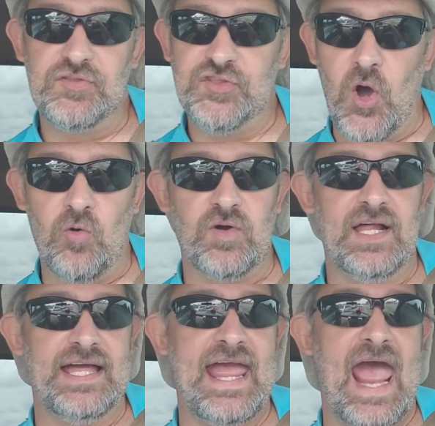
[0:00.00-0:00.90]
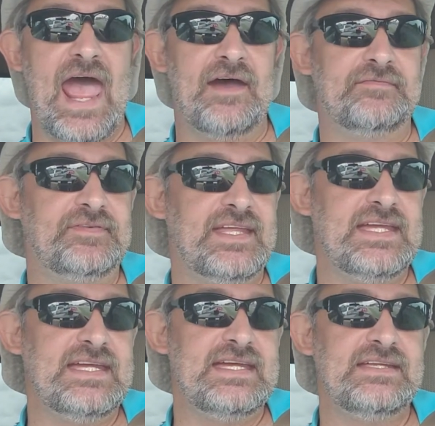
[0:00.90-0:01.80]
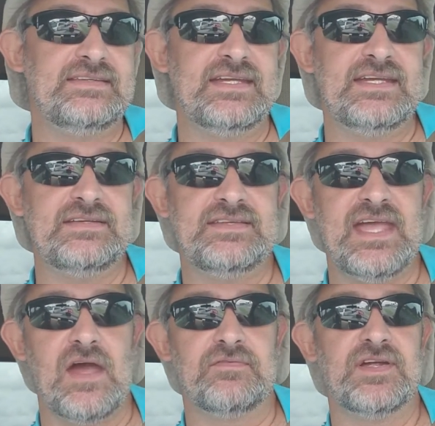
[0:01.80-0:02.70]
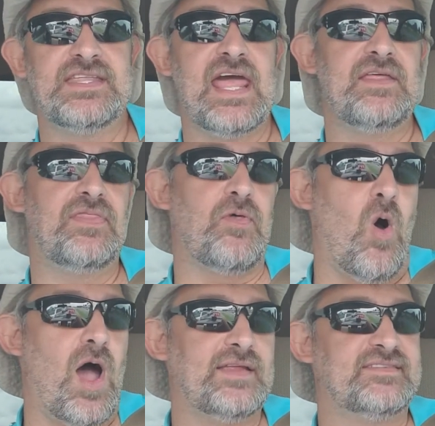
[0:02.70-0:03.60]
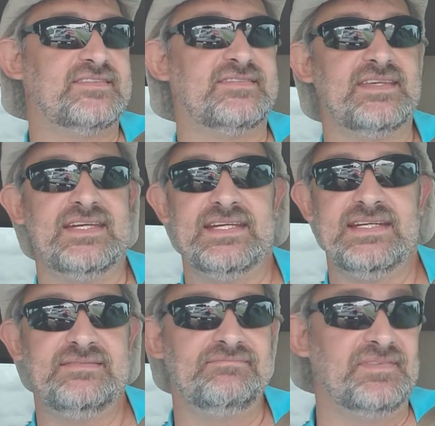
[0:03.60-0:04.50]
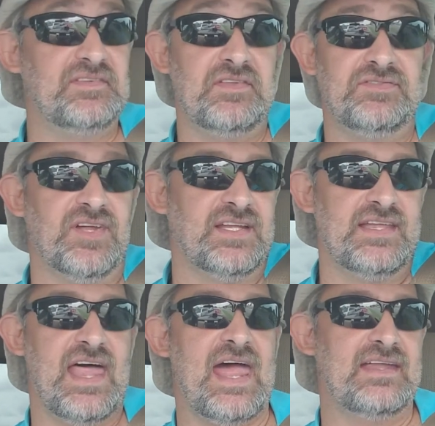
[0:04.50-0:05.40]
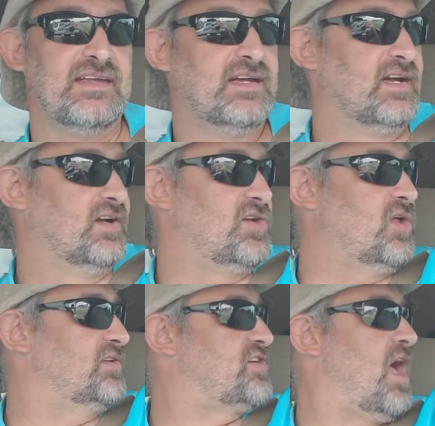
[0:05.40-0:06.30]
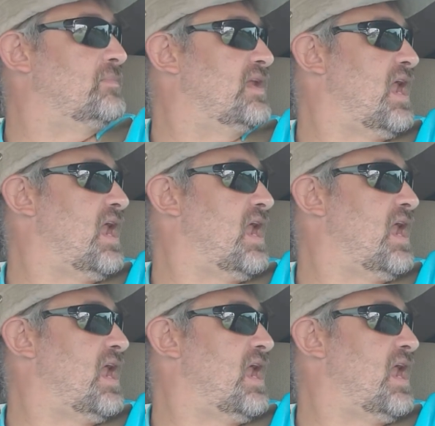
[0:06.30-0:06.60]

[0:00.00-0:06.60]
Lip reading: Don't really have the everyday thoughts, none of that. The only time that